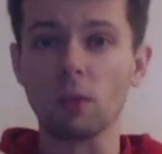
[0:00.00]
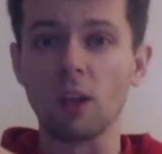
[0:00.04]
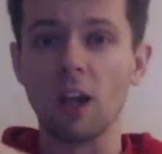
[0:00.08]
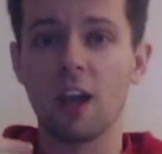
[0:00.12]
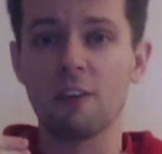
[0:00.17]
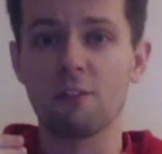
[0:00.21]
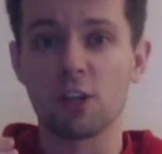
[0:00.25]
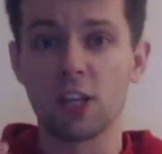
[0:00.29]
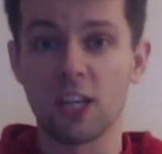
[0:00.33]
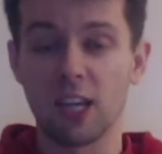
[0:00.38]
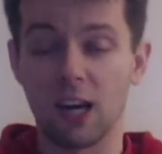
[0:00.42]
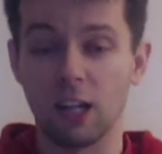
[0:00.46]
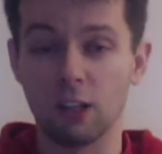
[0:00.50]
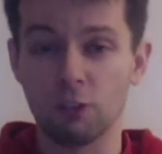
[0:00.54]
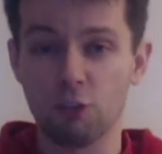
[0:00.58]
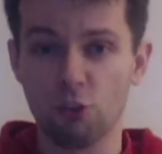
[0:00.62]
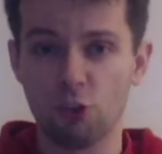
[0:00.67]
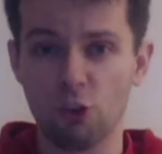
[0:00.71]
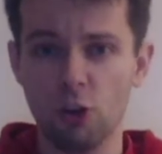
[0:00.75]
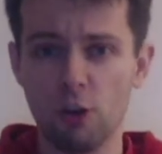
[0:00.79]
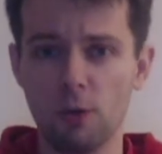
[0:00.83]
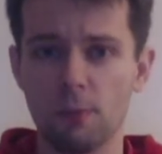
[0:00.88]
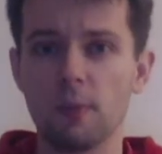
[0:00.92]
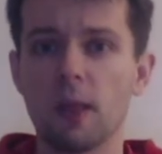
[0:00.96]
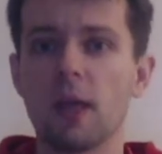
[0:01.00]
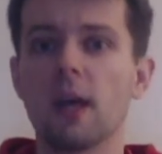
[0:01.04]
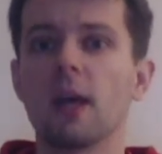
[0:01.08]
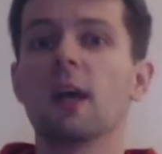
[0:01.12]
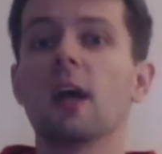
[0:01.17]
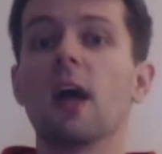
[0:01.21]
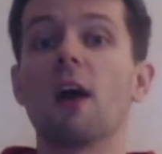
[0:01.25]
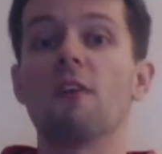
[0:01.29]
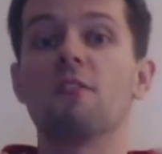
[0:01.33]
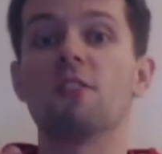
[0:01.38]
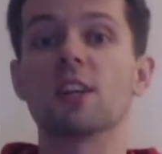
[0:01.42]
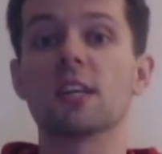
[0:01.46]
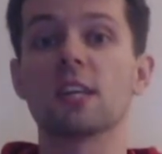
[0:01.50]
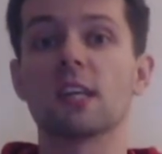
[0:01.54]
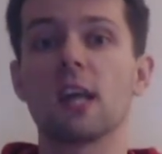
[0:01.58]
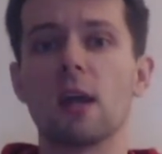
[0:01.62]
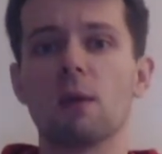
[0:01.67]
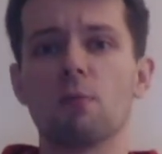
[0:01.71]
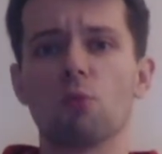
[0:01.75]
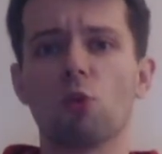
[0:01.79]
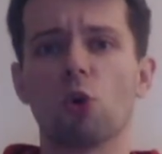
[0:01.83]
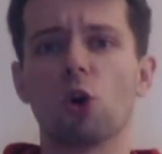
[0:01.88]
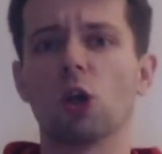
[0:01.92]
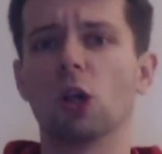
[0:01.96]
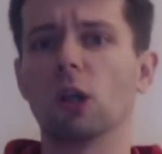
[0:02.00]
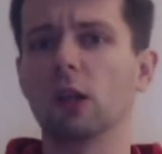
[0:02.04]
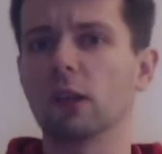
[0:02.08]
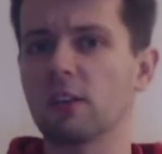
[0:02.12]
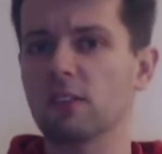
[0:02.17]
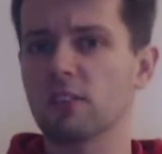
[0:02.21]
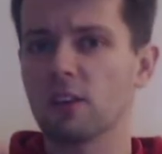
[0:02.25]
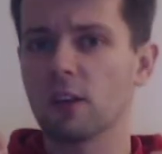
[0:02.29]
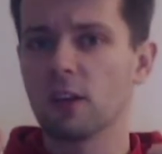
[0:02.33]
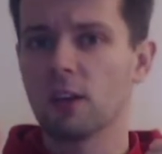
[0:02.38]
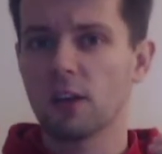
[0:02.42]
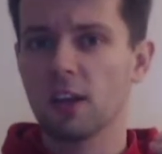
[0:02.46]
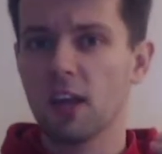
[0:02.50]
Every culture, every game world,